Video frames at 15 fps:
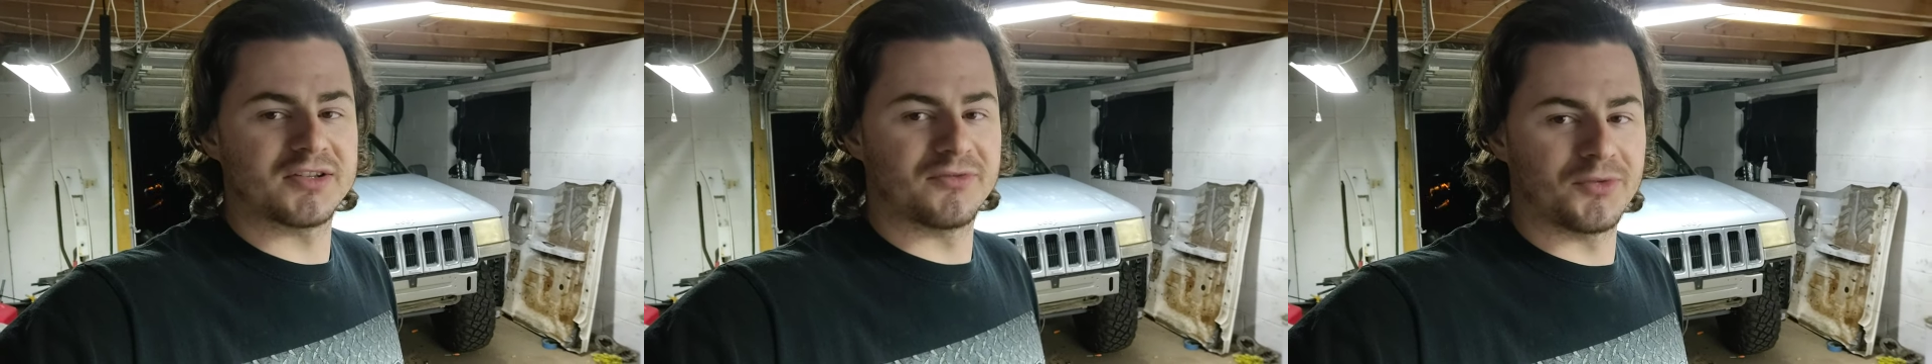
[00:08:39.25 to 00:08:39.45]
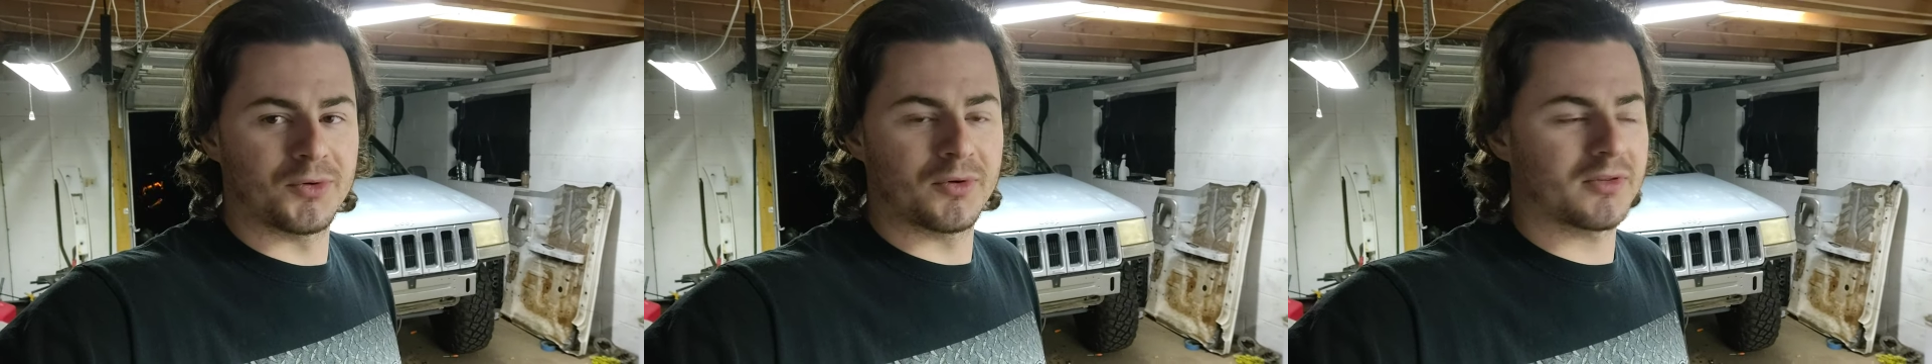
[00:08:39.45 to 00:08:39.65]
the
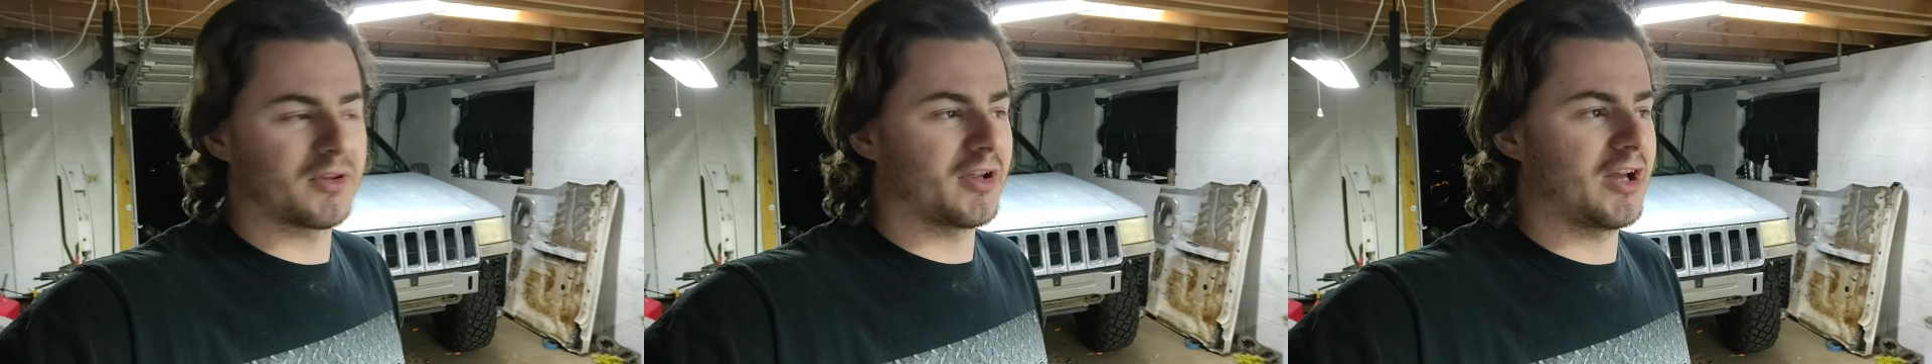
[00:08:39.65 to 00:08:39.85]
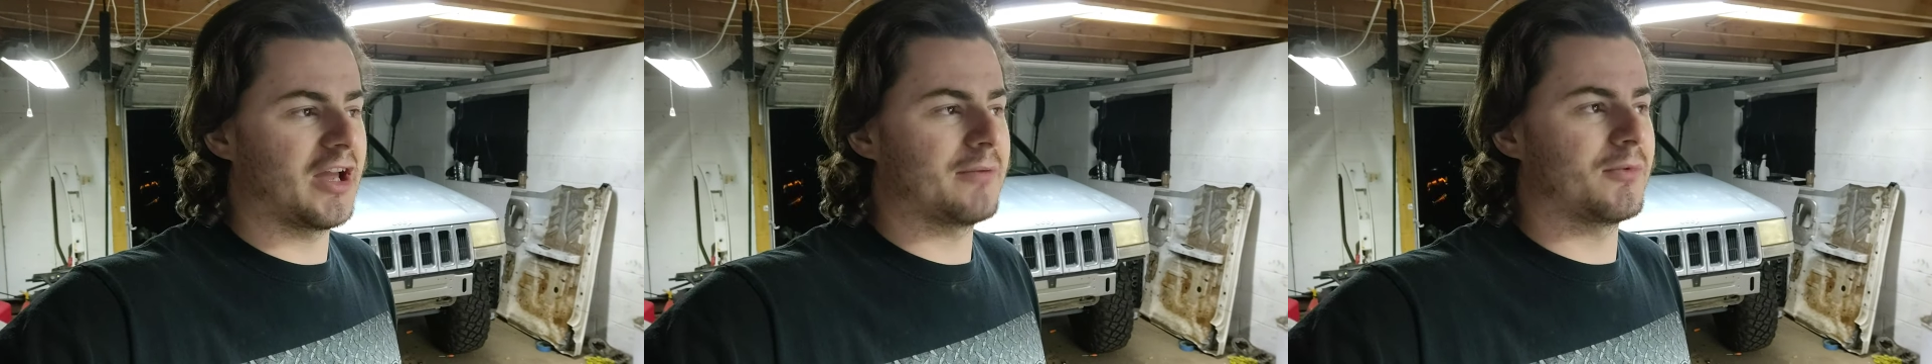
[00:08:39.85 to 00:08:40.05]
fourth
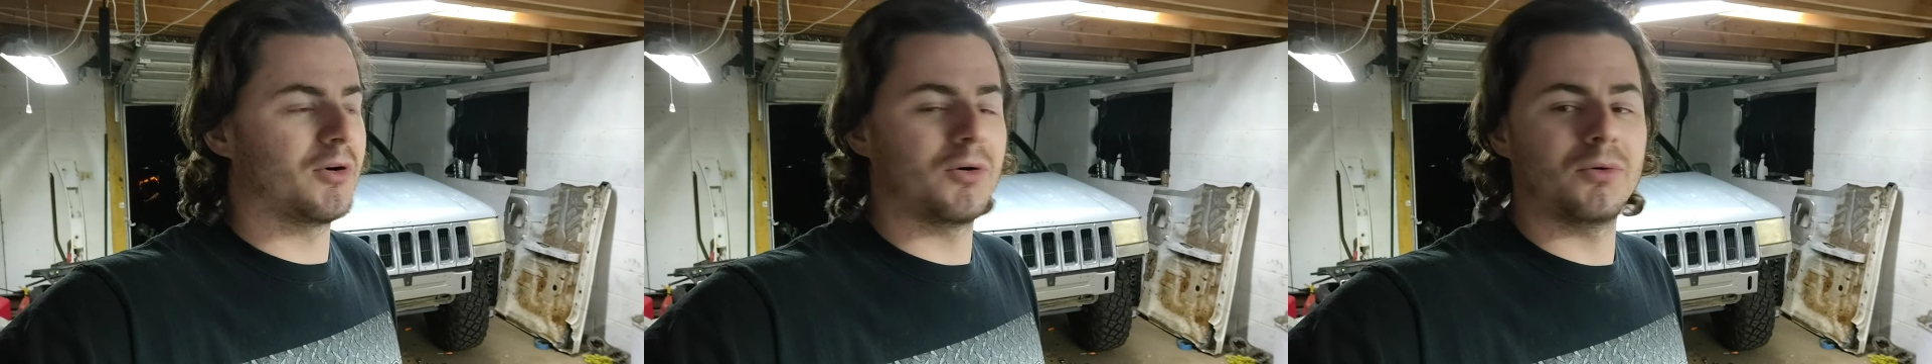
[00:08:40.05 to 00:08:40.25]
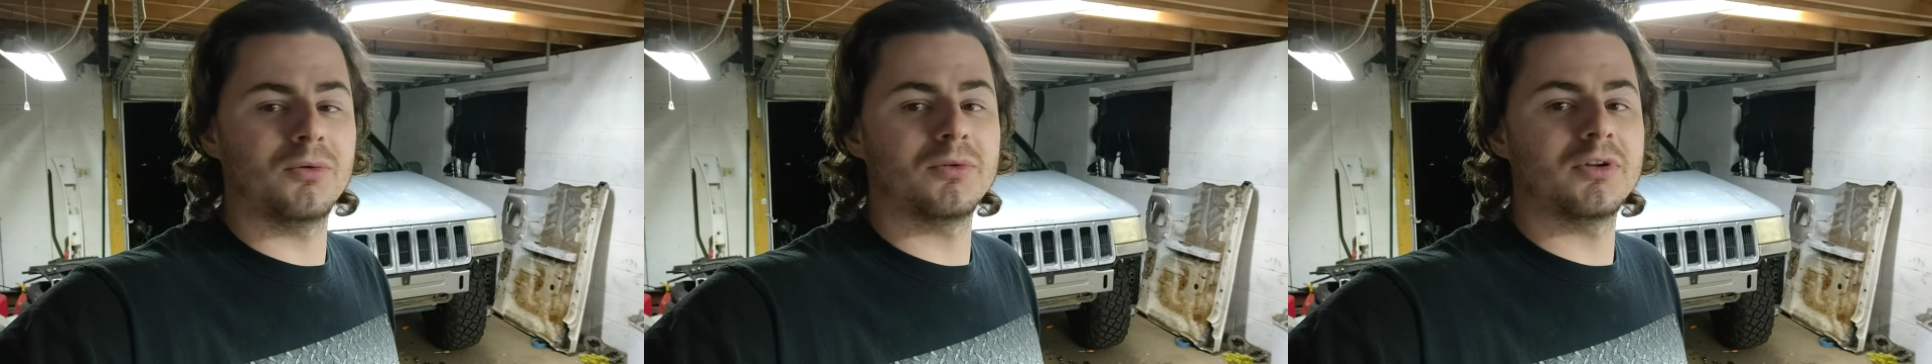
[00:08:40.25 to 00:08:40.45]
time,
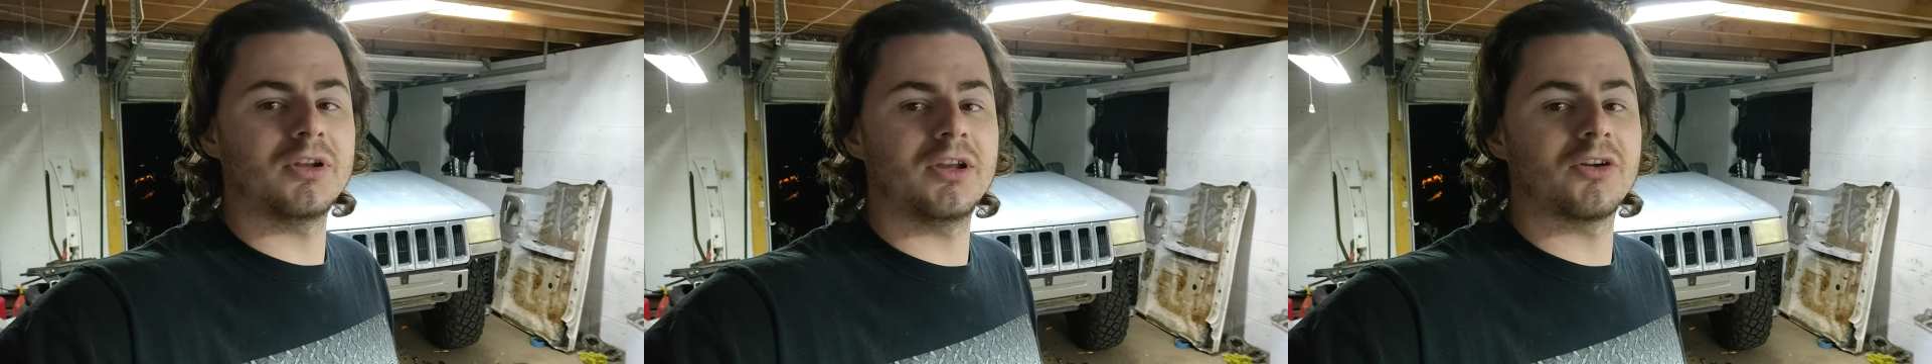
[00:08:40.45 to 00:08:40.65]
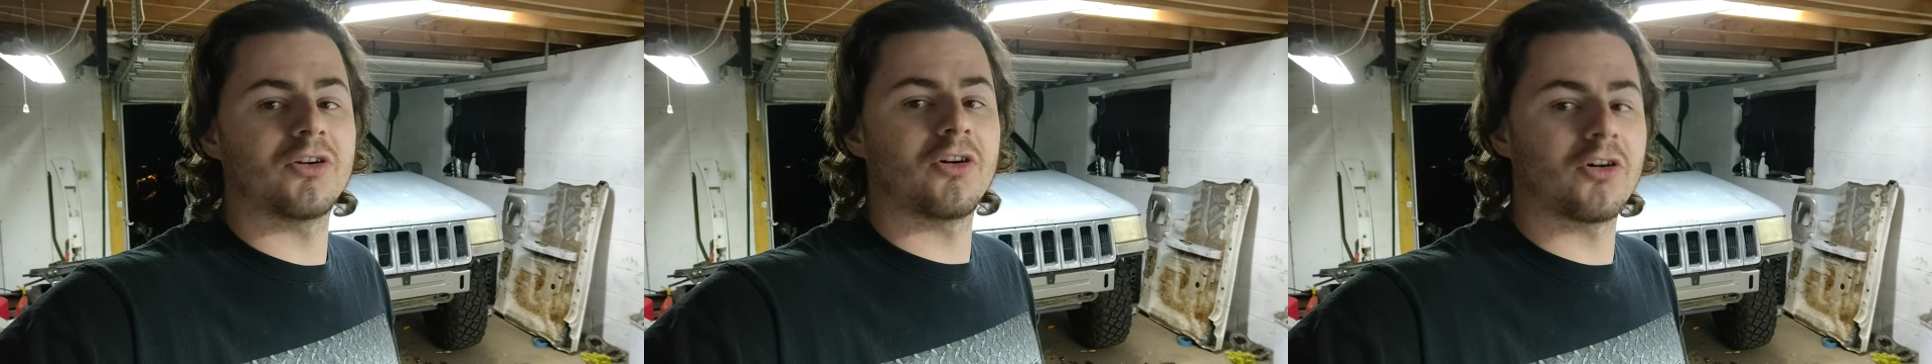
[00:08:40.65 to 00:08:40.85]

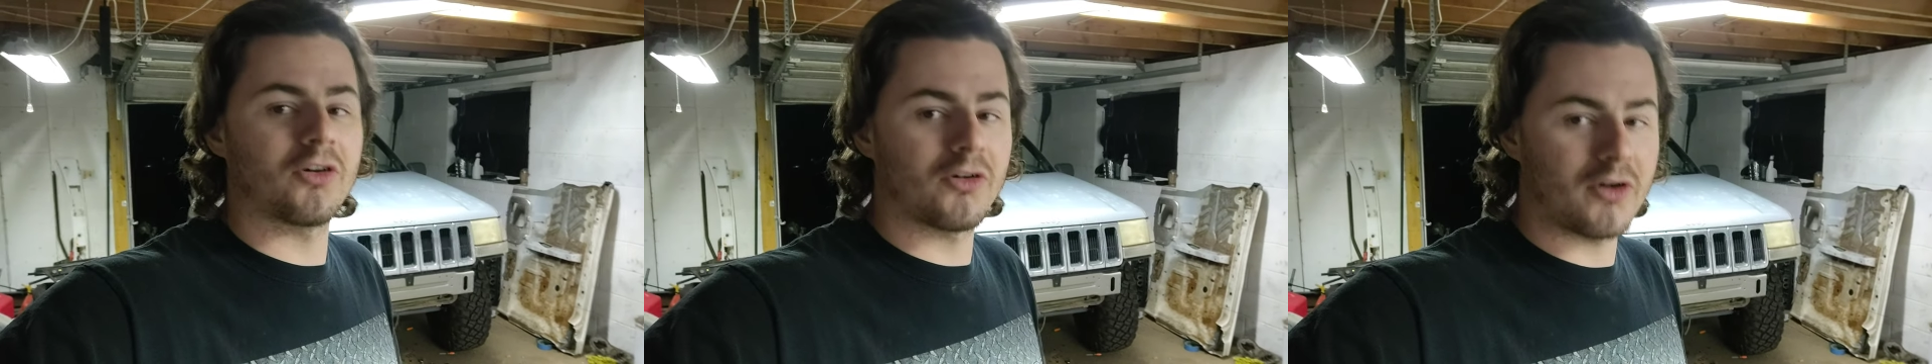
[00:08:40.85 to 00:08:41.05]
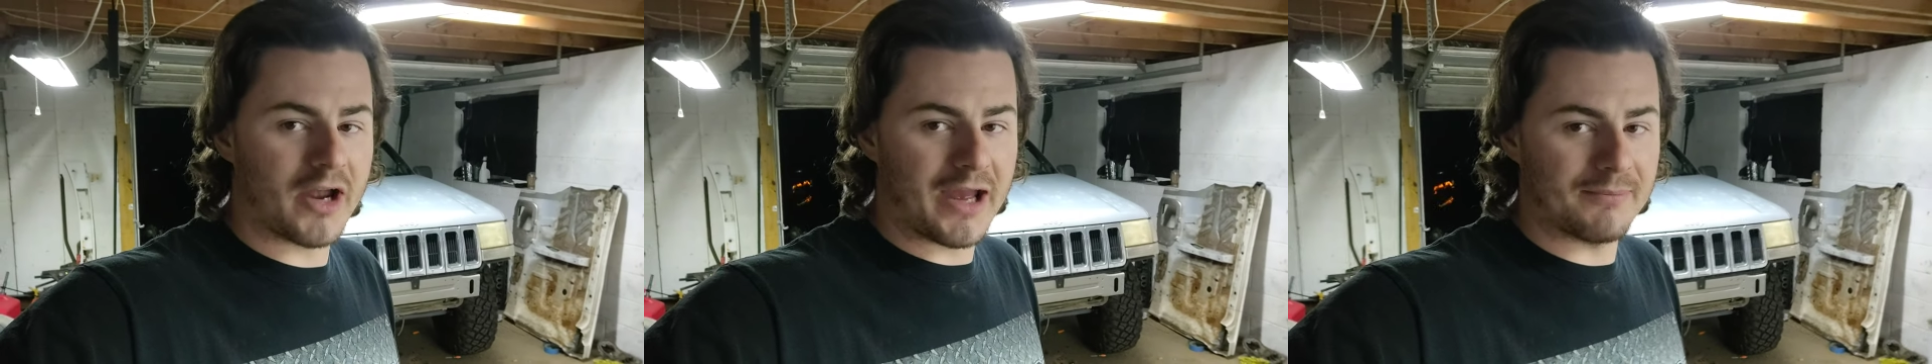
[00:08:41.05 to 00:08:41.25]
holy
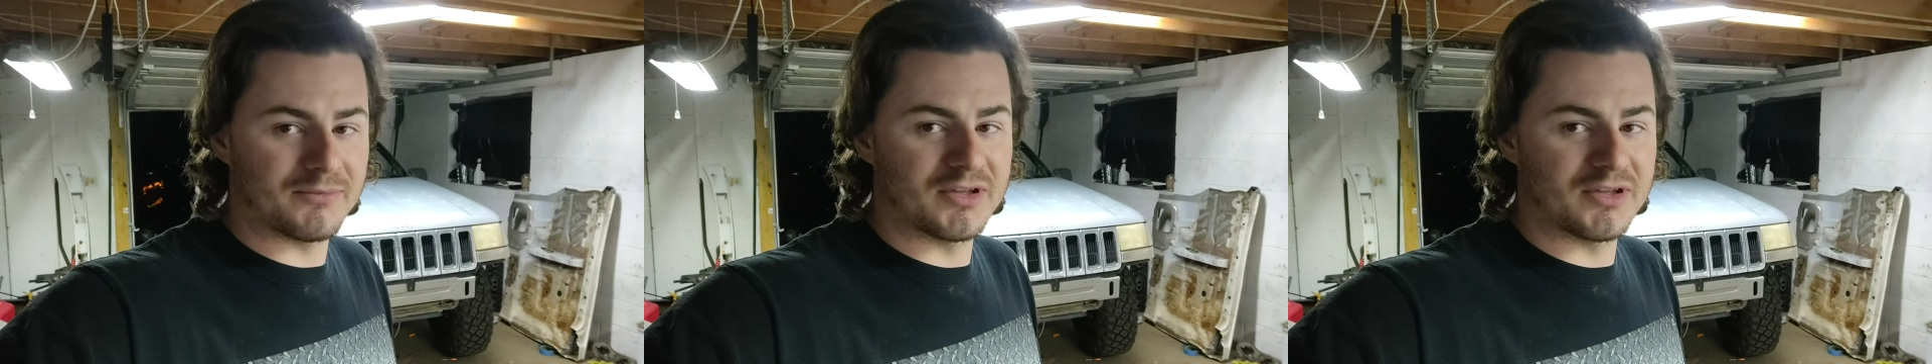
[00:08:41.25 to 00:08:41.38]
crap,